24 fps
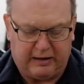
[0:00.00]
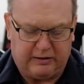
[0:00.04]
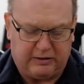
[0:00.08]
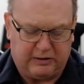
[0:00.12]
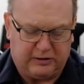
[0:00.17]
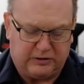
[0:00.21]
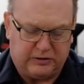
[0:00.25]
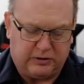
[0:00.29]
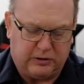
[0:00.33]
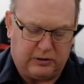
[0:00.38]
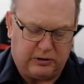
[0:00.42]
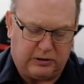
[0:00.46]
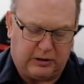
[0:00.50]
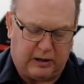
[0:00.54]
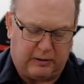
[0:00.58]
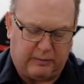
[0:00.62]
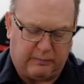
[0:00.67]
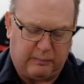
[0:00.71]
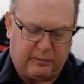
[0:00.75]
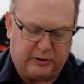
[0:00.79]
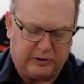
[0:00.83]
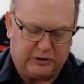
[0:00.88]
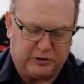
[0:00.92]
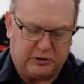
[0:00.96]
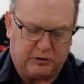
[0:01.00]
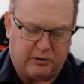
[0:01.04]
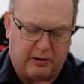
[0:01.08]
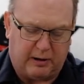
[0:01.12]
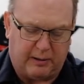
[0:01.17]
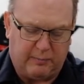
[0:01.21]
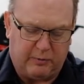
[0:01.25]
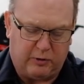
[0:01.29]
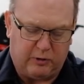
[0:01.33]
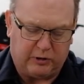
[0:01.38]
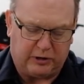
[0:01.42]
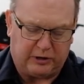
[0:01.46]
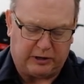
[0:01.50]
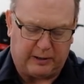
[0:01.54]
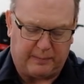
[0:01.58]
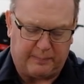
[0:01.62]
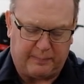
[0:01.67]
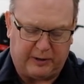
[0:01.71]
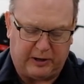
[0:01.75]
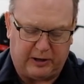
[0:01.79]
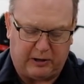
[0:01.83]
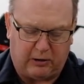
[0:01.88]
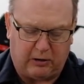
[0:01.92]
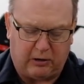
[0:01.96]
this hook. I'm going to make sure I'm hooked up
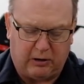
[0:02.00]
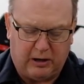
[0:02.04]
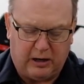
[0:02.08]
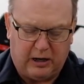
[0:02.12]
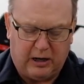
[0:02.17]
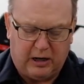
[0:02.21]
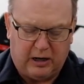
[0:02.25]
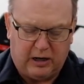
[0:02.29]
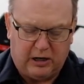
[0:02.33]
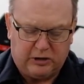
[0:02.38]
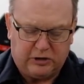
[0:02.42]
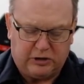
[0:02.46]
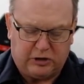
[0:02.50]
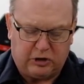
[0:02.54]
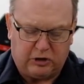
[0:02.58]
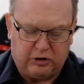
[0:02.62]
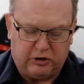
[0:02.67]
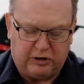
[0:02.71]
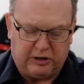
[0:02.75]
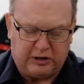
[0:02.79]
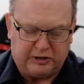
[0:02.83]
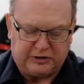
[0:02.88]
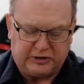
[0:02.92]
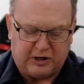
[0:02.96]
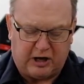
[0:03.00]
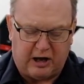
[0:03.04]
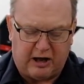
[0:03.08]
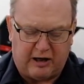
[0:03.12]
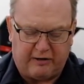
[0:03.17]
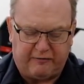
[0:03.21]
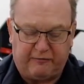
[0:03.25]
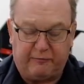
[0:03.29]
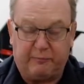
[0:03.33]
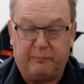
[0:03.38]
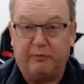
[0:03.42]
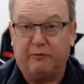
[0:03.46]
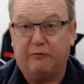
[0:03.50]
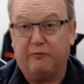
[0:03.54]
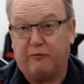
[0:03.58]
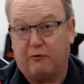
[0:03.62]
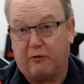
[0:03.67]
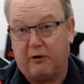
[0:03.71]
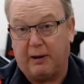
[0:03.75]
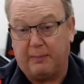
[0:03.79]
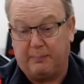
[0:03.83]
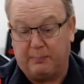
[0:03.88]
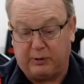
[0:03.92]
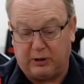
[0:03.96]
here. Turn this off
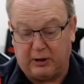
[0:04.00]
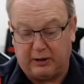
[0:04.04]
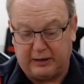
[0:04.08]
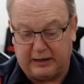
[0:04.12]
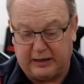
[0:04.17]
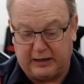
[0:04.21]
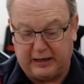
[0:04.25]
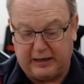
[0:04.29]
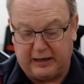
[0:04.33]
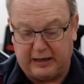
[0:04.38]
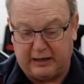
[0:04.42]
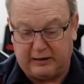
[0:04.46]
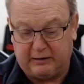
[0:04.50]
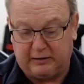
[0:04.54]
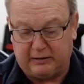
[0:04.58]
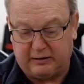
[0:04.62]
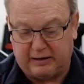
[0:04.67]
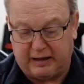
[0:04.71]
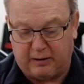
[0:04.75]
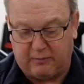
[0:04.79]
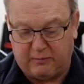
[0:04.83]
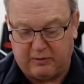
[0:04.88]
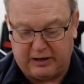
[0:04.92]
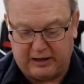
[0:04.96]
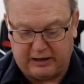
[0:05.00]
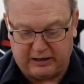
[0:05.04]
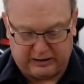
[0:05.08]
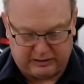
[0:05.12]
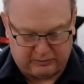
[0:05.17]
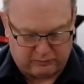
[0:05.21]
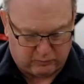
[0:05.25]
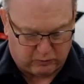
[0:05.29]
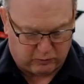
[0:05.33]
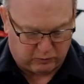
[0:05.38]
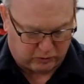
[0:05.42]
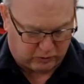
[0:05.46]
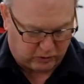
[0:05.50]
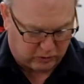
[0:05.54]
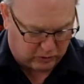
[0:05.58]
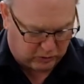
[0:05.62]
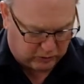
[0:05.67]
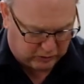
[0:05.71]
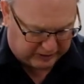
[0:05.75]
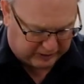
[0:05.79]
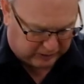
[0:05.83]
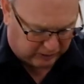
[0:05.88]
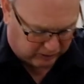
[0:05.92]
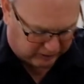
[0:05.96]
before I plug it in, that way it won't go